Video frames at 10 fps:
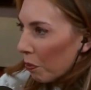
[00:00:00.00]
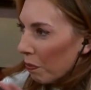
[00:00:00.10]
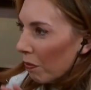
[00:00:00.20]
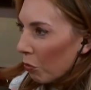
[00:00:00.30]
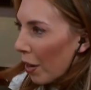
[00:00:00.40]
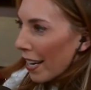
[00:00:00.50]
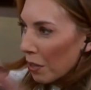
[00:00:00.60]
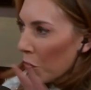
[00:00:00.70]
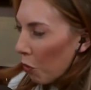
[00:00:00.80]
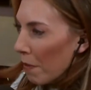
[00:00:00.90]

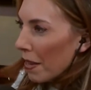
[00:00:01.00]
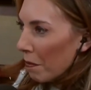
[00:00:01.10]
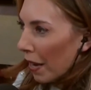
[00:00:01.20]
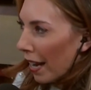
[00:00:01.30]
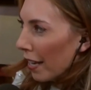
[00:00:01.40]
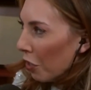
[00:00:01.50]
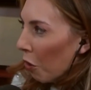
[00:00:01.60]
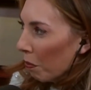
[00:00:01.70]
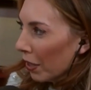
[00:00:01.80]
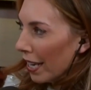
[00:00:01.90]
random women behind
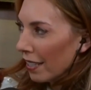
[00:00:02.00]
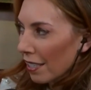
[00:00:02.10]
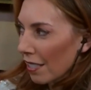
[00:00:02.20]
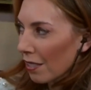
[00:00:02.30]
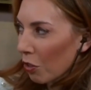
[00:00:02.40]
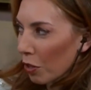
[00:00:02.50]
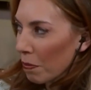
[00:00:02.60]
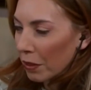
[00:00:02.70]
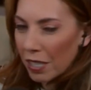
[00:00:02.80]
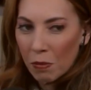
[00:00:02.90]
home plate to
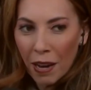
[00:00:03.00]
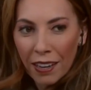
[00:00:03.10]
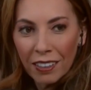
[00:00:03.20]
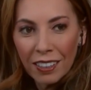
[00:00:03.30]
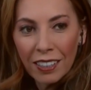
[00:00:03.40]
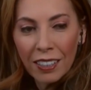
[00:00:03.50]
creepily smile. Yeah,